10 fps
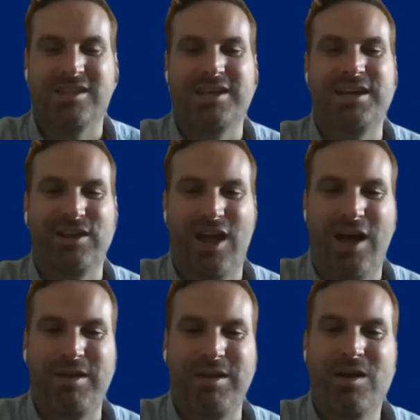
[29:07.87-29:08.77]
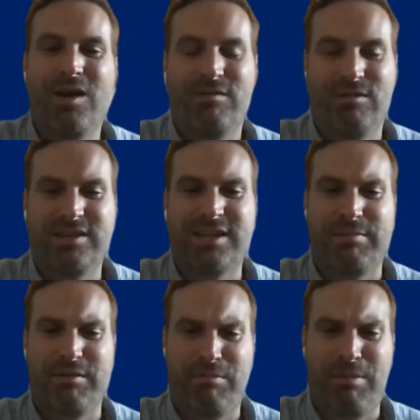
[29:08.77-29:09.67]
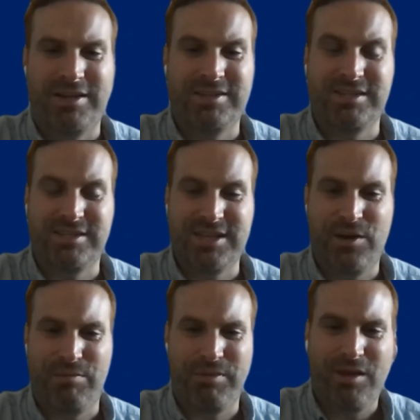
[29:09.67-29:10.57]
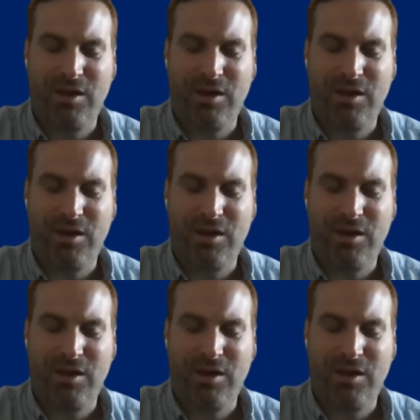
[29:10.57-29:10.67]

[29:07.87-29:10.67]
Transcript: so they can lobby for these type of policies to help